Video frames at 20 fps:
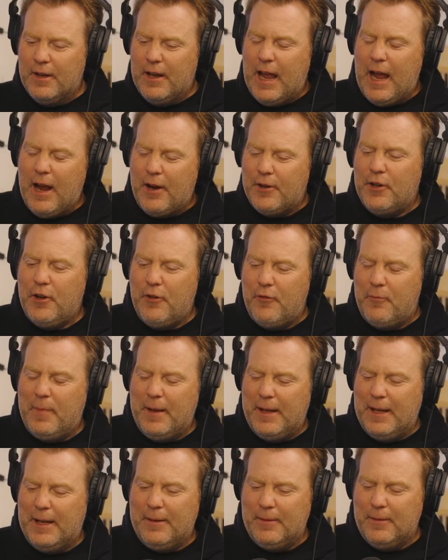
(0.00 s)
Now you've
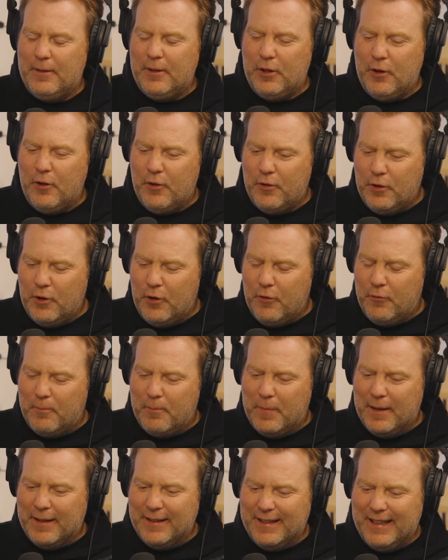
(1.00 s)
been
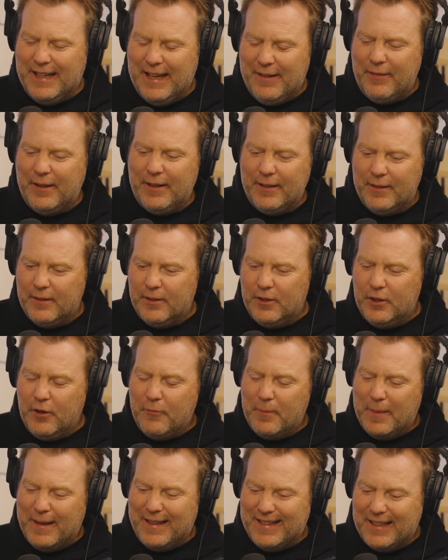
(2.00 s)
you've
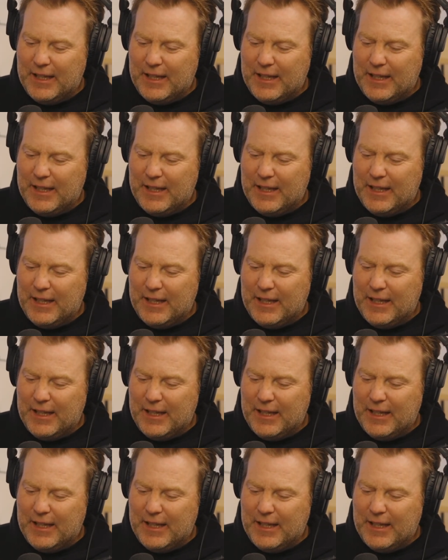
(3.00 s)
been